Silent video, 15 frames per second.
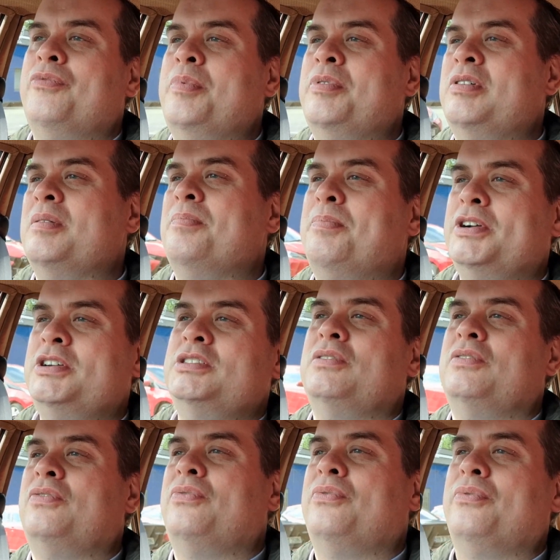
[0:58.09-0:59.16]
between a budget
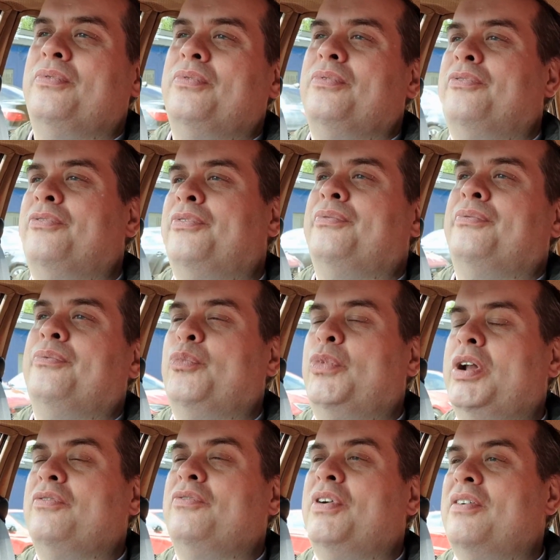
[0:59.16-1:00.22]
of
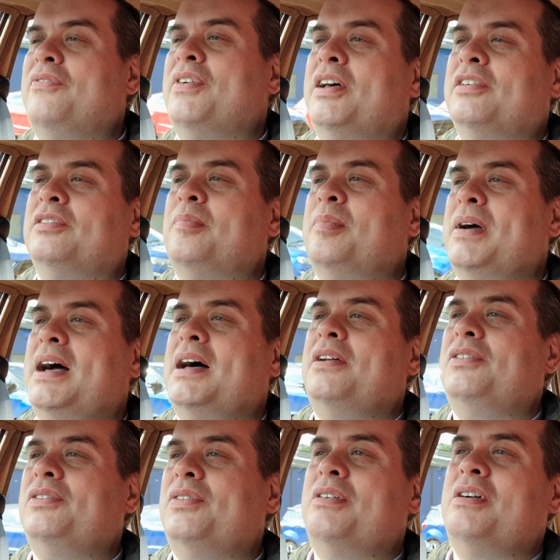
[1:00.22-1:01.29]
one and five thousand
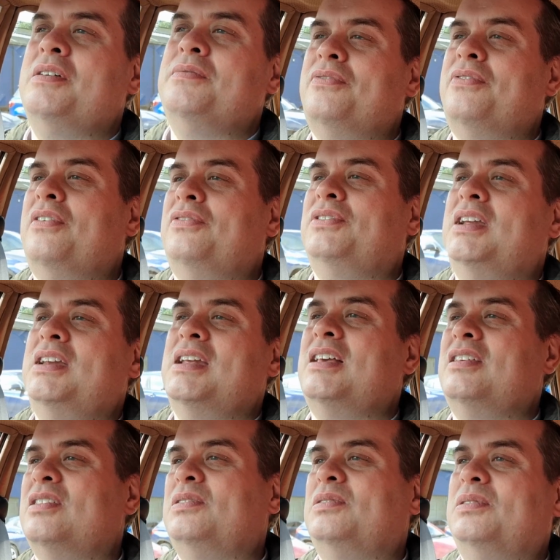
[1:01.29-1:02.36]
pounds that are fifteen
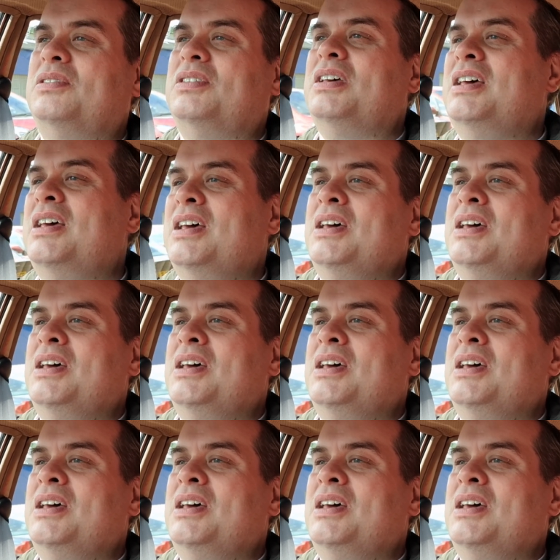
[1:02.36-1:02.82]
years old.